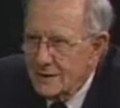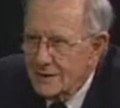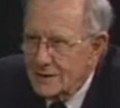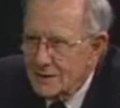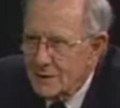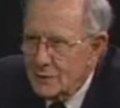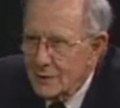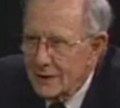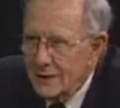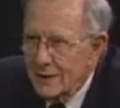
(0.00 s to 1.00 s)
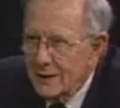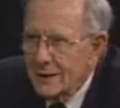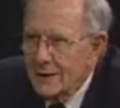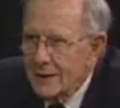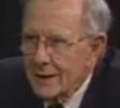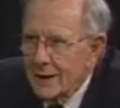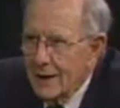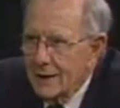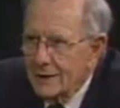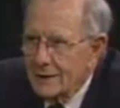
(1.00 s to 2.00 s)
Goodness. in this country.
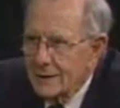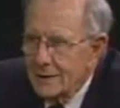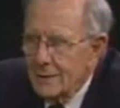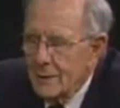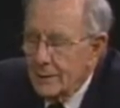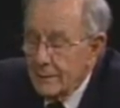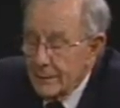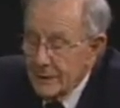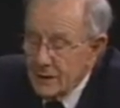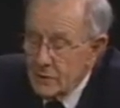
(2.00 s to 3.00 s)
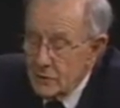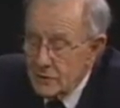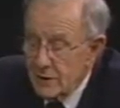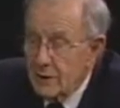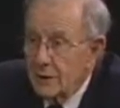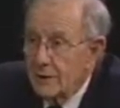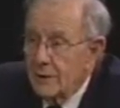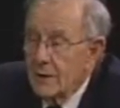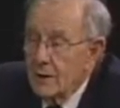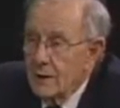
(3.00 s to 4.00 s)
And uh, usually
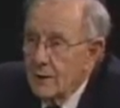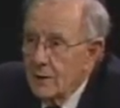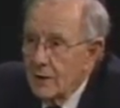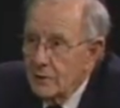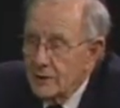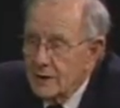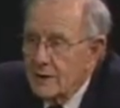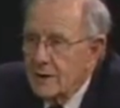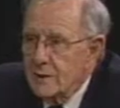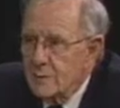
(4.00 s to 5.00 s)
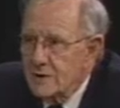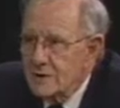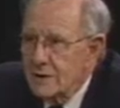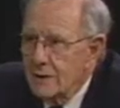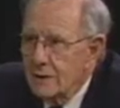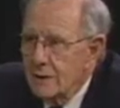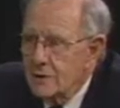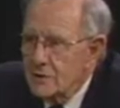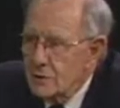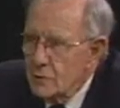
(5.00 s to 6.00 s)
health economists are
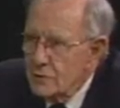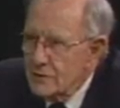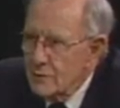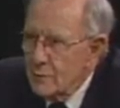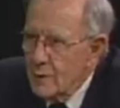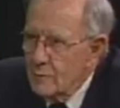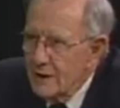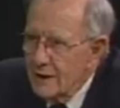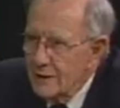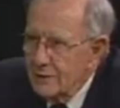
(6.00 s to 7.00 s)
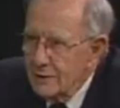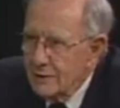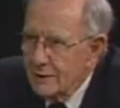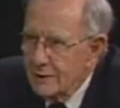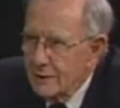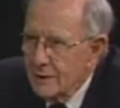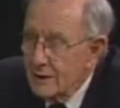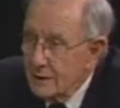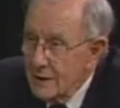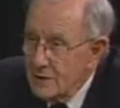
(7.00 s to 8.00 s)
in schools of public health
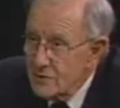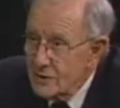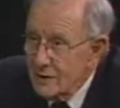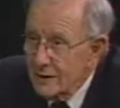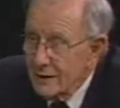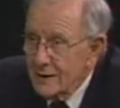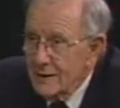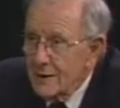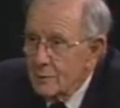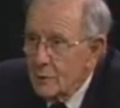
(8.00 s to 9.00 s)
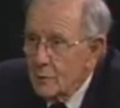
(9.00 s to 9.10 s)
occasionally, mm-hmm.